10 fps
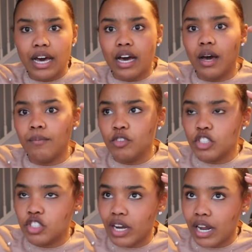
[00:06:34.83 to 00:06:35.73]

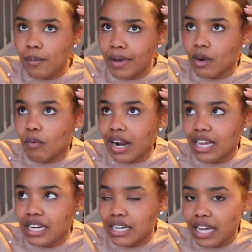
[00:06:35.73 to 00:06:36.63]
Just check out my what
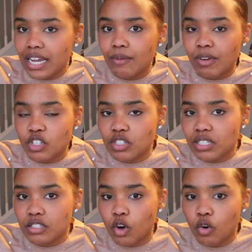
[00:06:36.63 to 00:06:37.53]
I eat a day and make sure it
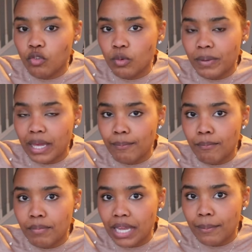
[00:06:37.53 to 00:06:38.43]
says whole food
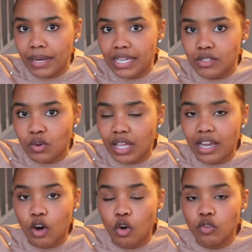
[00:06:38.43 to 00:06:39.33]
plant-based or
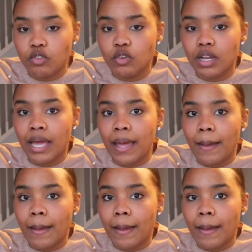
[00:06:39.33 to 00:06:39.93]
like whole food